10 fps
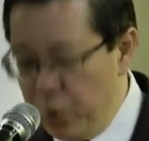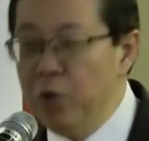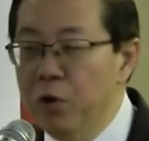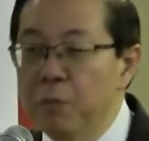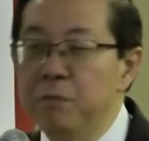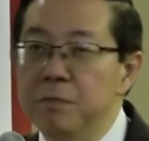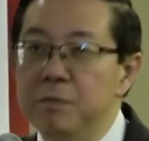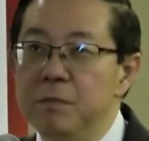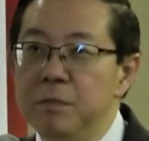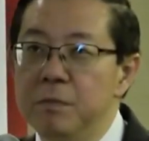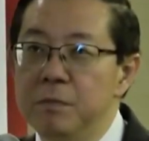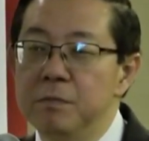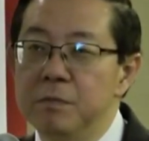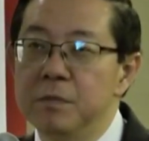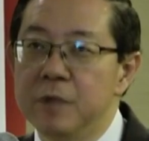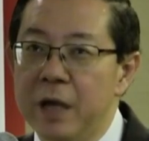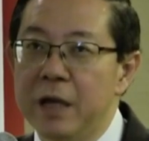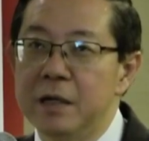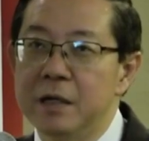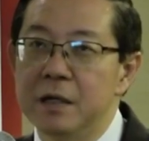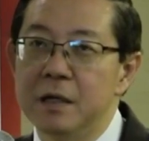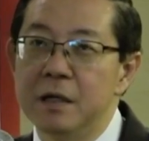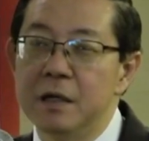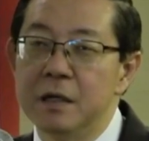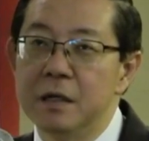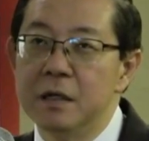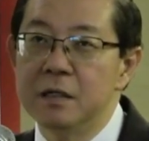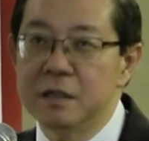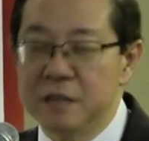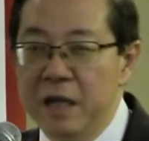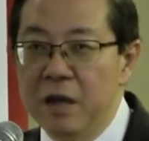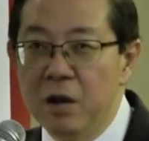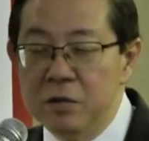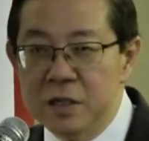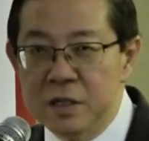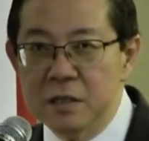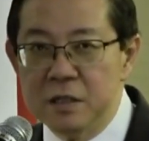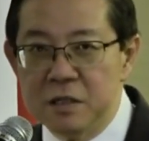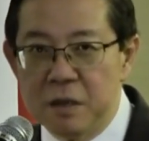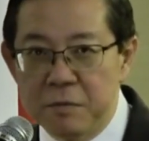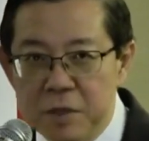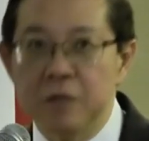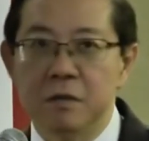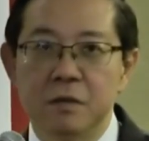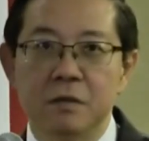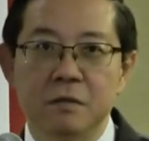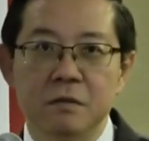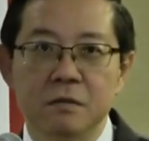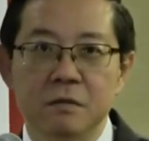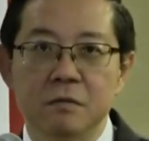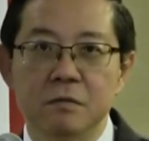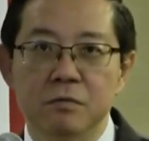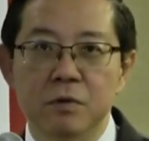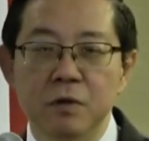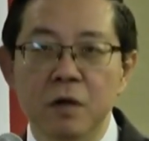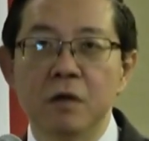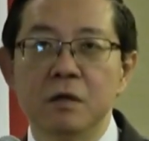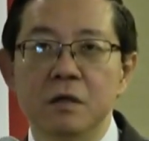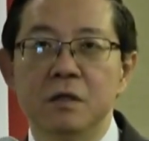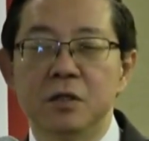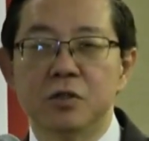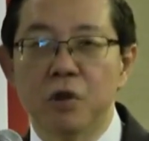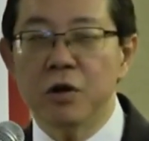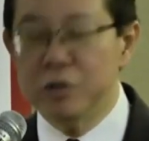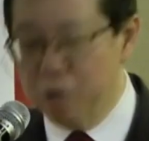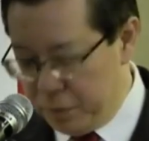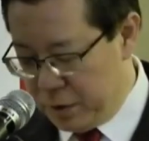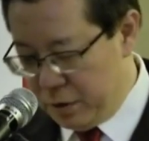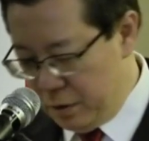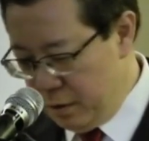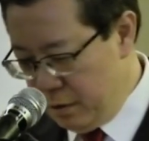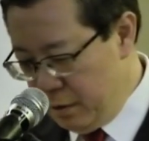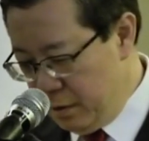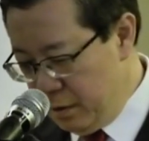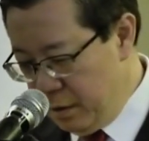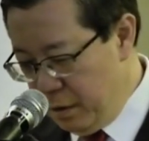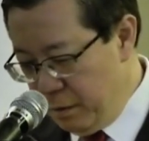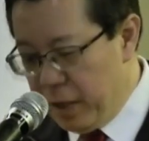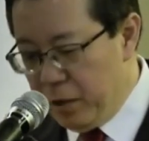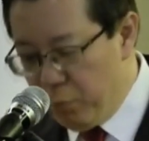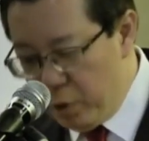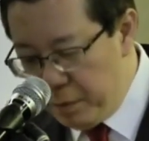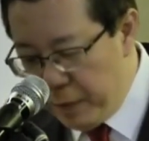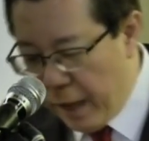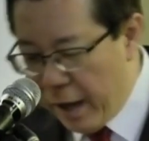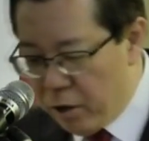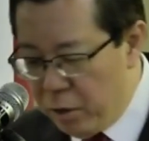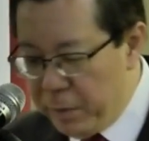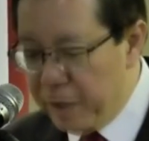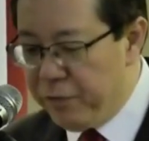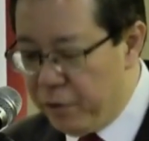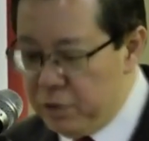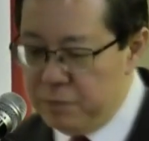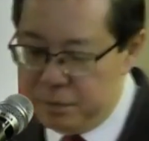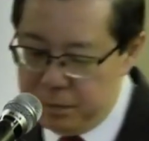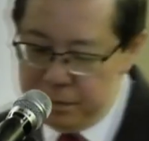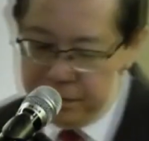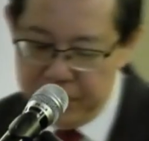We hope that the technological disruption will not destroy jobs, but the World Economic Forum